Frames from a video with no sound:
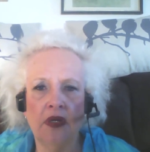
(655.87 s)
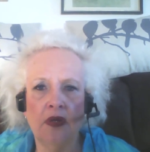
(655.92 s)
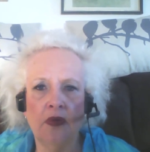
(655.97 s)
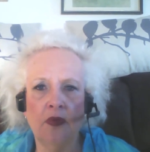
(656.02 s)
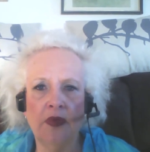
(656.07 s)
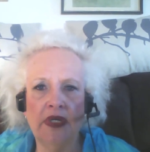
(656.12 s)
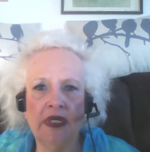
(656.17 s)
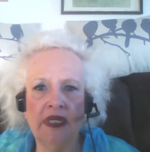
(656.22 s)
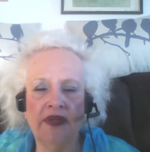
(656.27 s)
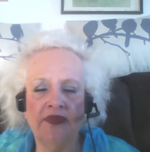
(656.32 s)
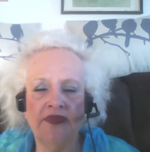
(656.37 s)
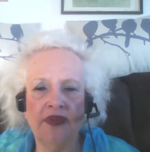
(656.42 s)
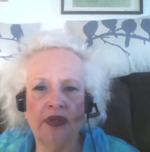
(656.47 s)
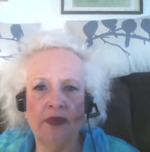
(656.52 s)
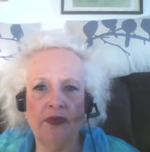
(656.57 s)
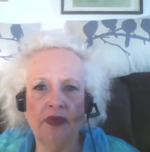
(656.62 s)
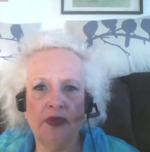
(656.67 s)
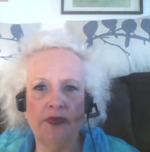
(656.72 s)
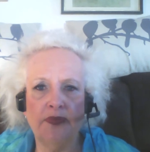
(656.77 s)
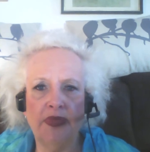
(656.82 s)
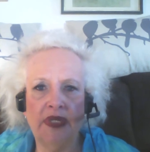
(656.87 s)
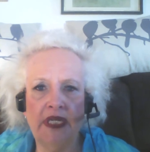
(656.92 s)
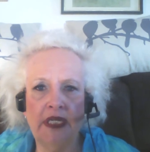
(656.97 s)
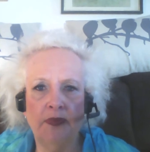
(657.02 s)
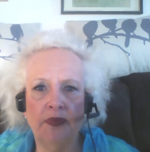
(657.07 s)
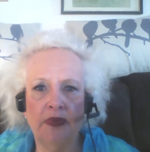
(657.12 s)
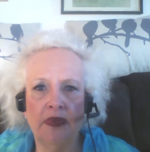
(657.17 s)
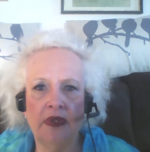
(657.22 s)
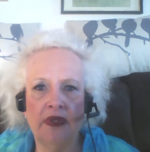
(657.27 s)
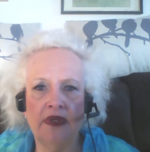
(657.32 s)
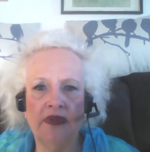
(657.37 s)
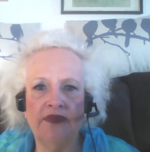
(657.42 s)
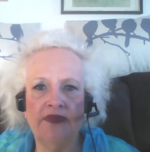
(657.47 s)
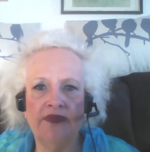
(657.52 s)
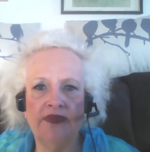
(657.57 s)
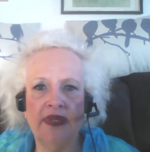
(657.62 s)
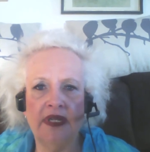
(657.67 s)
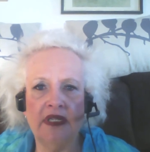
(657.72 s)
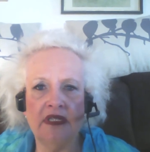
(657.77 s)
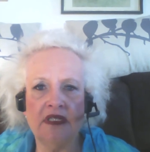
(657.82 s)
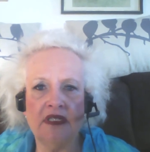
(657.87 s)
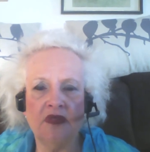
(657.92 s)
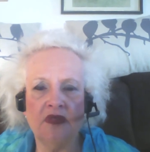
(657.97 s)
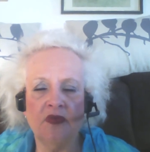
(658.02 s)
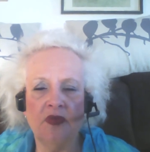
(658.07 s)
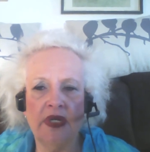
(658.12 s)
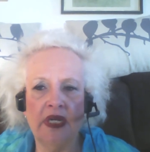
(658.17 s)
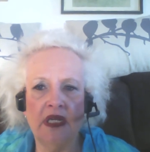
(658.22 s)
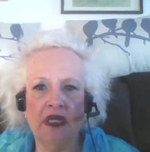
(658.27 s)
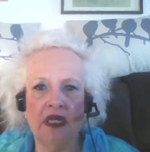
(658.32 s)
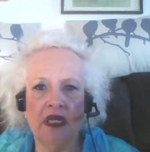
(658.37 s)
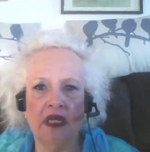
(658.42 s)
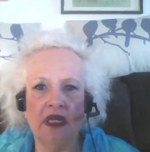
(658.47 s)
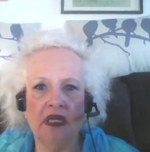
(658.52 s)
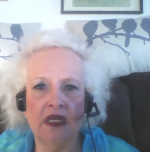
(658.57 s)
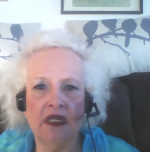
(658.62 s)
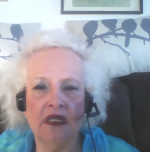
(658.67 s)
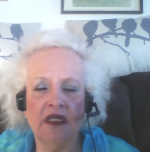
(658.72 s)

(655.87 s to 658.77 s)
We lift up the people of Venezuela,